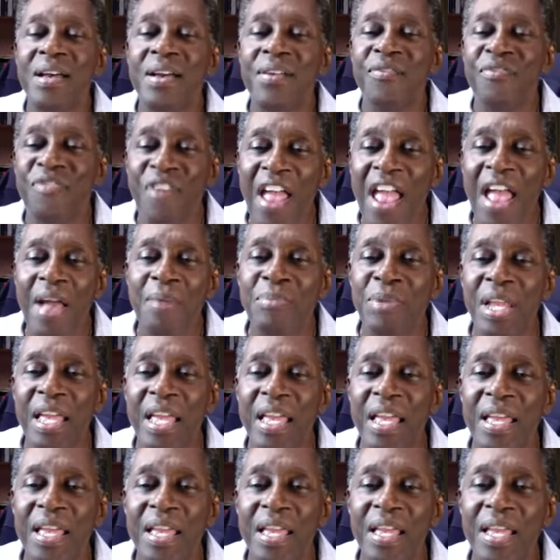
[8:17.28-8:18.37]

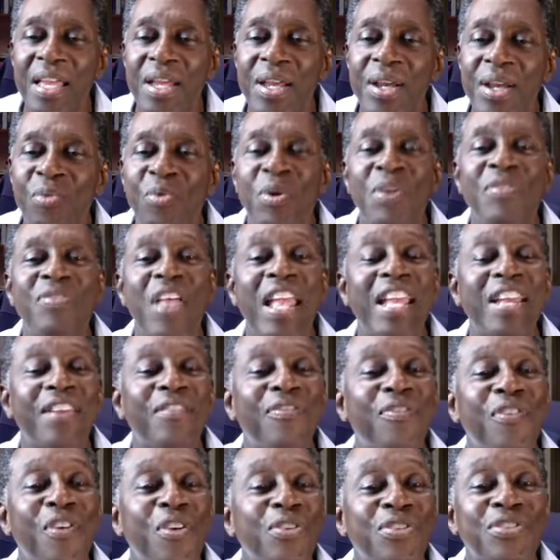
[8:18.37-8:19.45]
family when they could
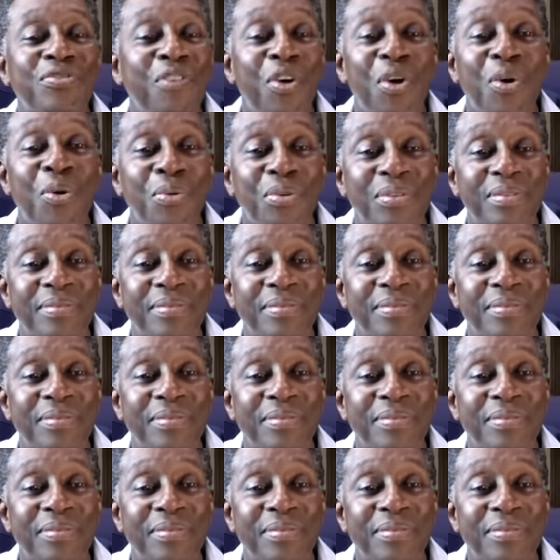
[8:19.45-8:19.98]
first vote.